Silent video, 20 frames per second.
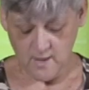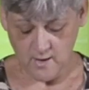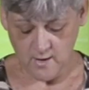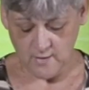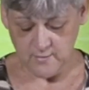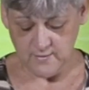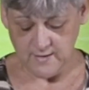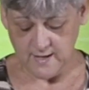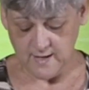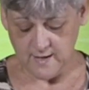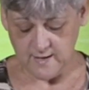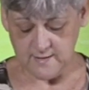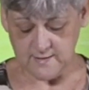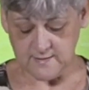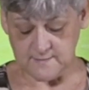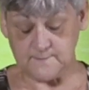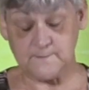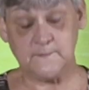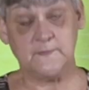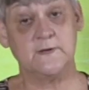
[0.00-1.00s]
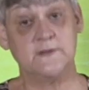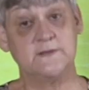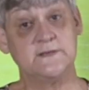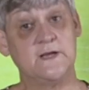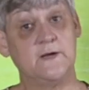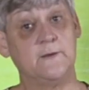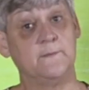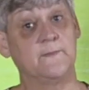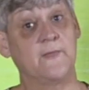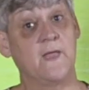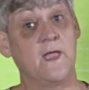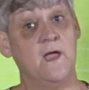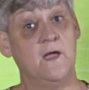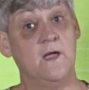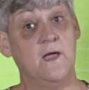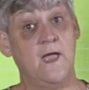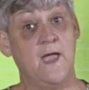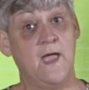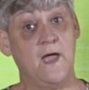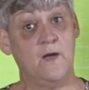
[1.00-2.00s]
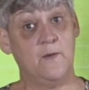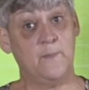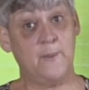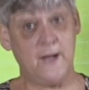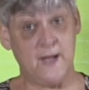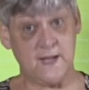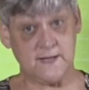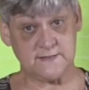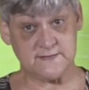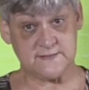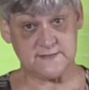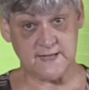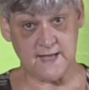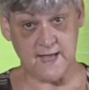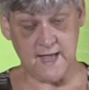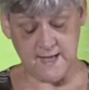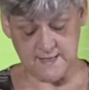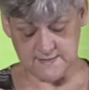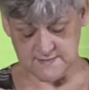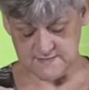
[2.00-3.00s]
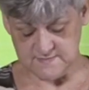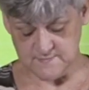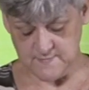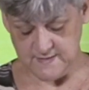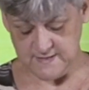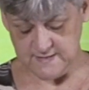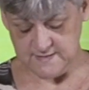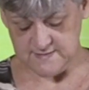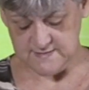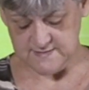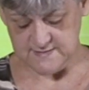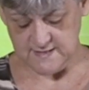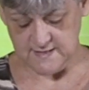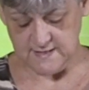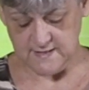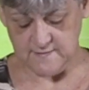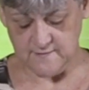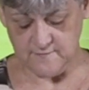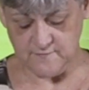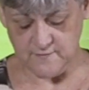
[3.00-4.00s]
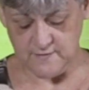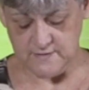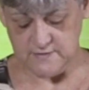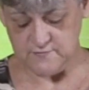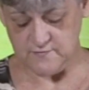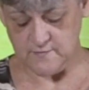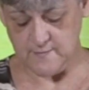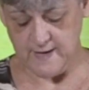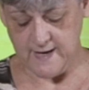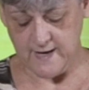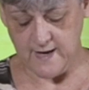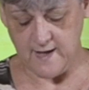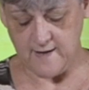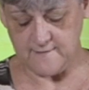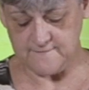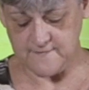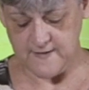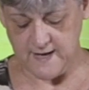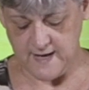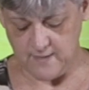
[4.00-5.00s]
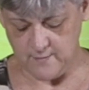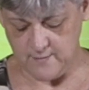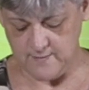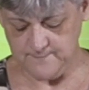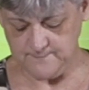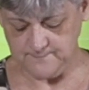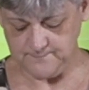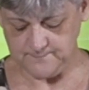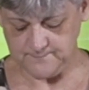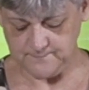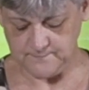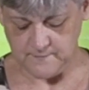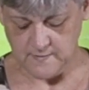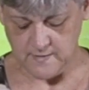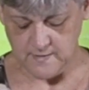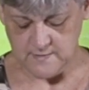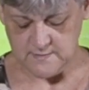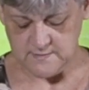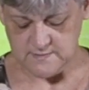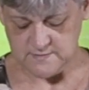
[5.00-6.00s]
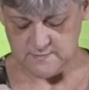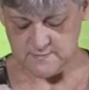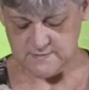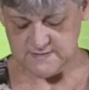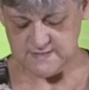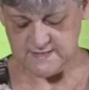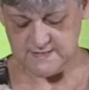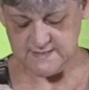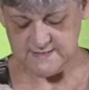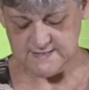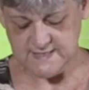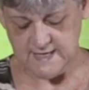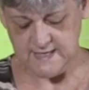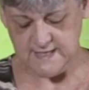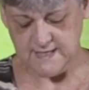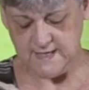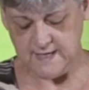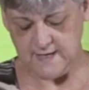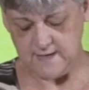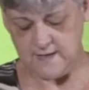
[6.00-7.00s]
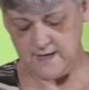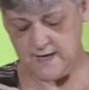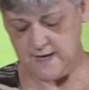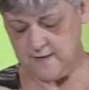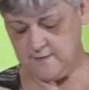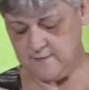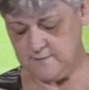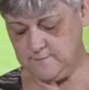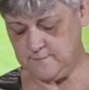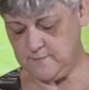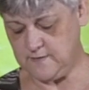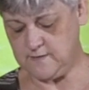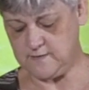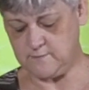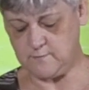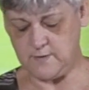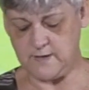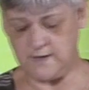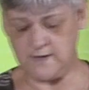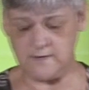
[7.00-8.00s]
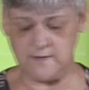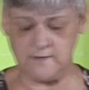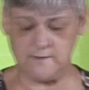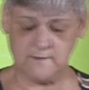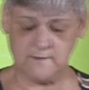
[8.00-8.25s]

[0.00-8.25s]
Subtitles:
Okay, so our pasta has been sitting in the fridge for about half an hour. We're just going to take it out now and we're going to